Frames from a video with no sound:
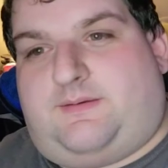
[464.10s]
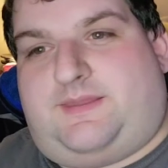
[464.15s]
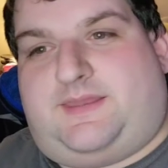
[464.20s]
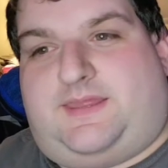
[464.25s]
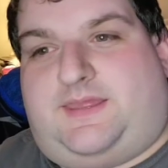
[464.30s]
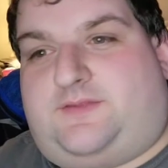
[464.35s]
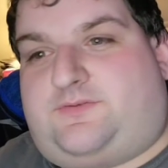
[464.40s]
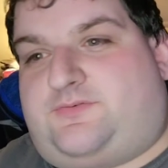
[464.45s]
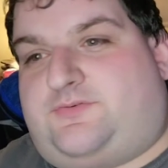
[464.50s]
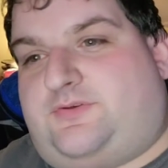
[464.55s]

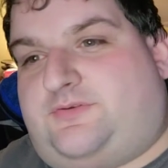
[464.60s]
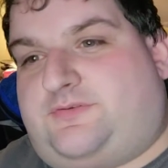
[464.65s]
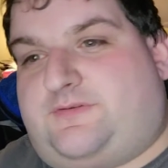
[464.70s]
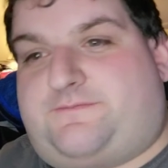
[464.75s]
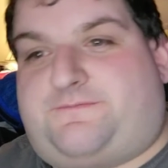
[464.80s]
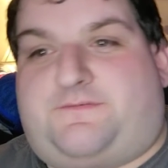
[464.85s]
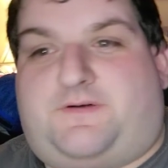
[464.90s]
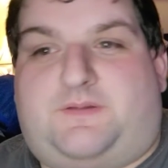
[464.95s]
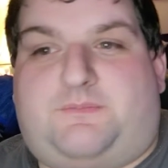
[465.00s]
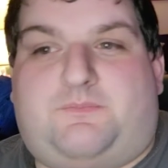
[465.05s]
It's
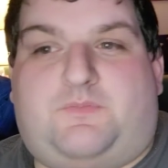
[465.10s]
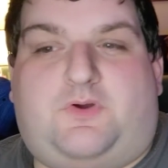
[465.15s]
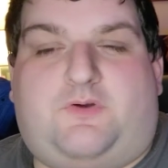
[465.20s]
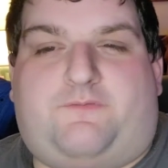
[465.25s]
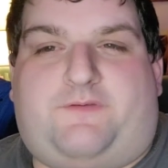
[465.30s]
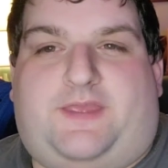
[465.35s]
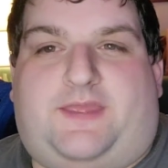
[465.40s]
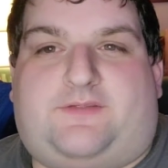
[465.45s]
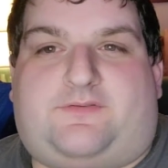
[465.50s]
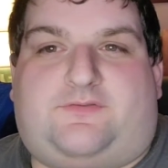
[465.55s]
just a fun
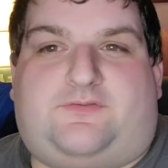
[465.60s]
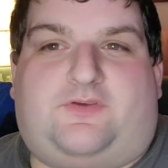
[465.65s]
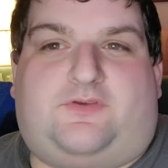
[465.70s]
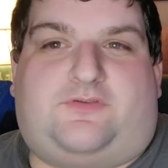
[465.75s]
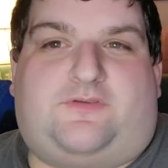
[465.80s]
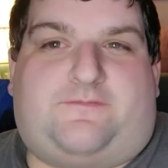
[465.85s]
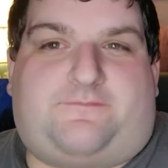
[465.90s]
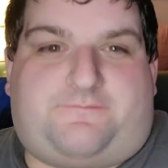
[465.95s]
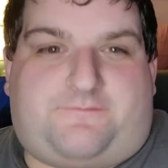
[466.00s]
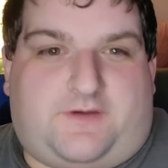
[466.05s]
movie. It's
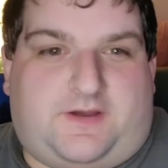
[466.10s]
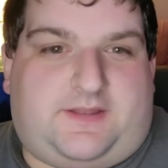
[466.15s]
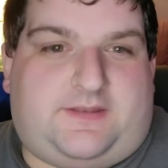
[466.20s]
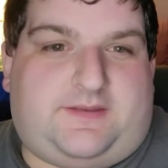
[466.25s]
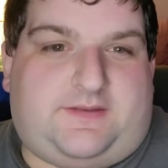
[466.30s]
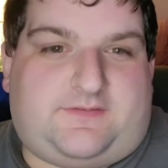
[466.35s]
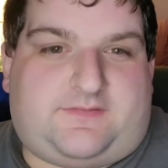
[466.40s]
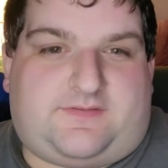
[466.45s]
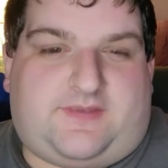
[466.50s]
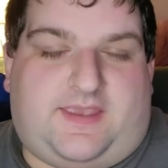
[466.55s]
just a
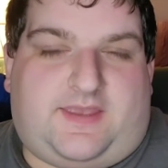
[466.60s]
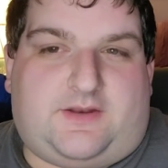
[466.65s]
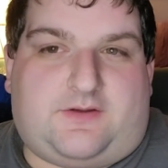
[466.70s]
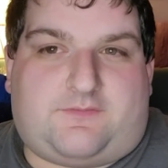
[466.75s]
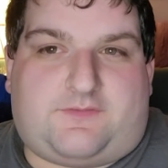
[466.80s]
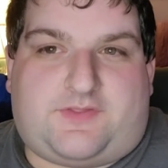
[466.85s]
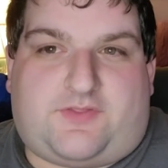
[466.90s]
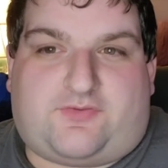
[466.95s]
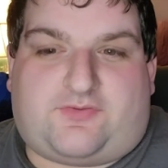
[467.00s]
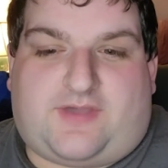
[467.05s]
fun,
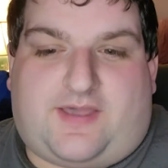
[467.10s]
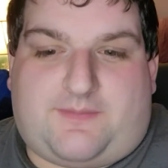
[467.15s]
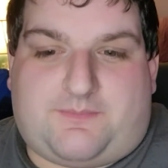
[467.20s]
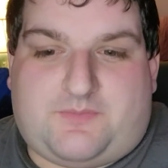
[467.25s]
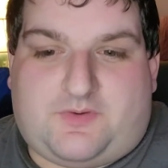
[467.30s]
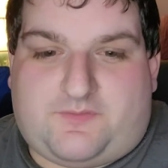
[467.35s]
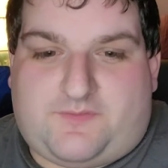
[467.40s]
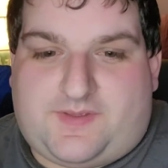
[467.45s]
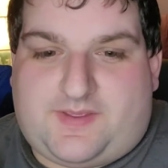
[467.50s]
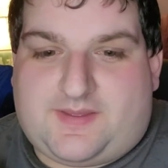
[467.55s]
insane,
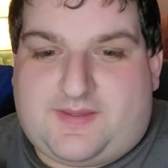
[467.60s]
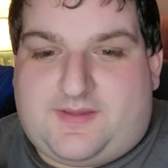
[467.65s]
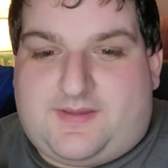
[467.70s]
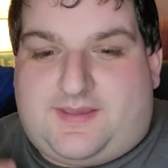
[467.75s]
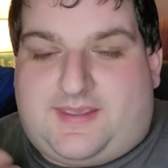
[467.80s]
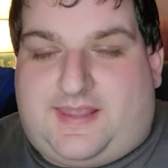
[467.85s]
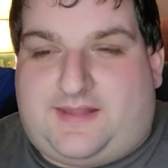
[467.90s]
over-the-top movie.